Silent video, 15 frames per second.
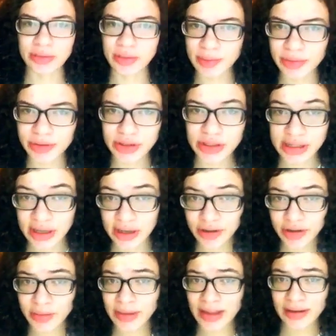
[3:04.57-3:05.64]
People are just oh,
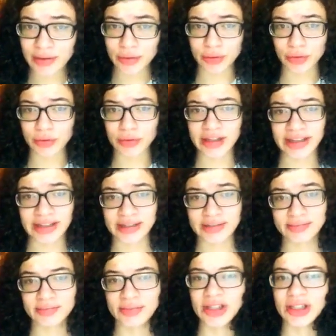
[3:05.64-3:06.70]
you're black, cool.
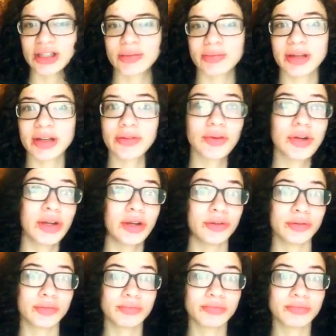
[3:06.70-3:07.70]
It's not that big of a deal.